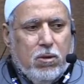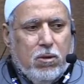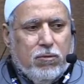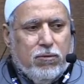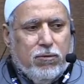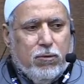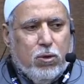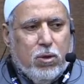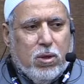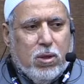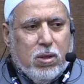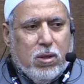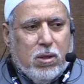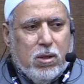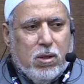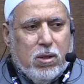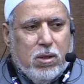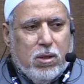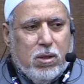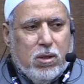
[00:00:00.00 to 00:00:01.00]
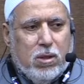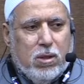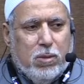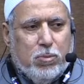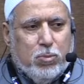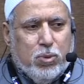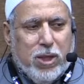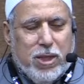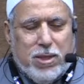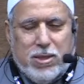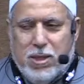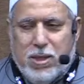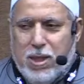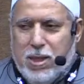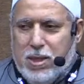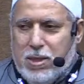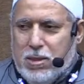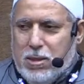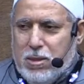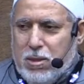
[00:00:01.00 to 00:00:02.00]
for the
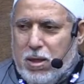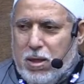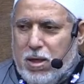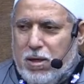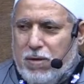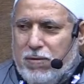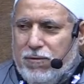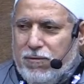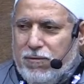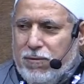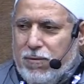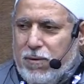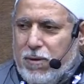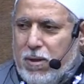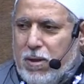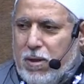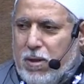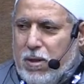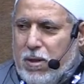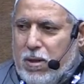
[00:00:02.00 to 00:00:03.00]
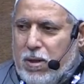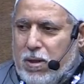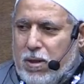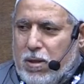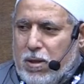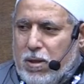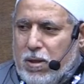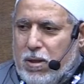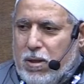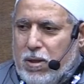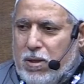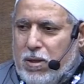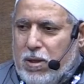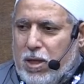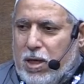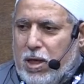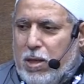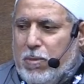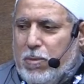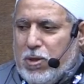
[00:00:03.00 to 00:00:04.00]
president of
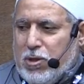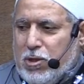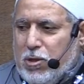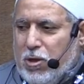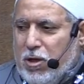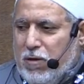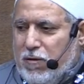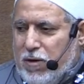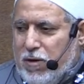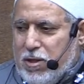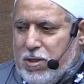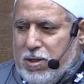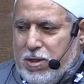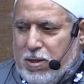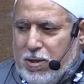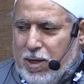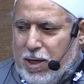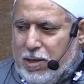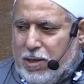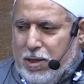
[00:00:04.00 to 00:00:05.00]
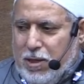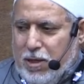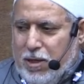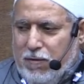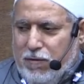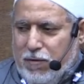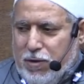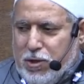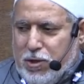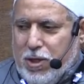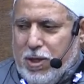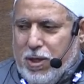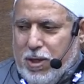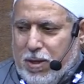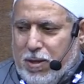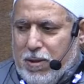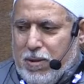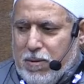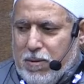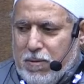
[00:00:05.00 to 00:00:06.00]
the Liberty University, right here in
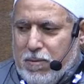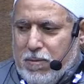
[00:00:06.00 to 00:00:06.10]
Virginia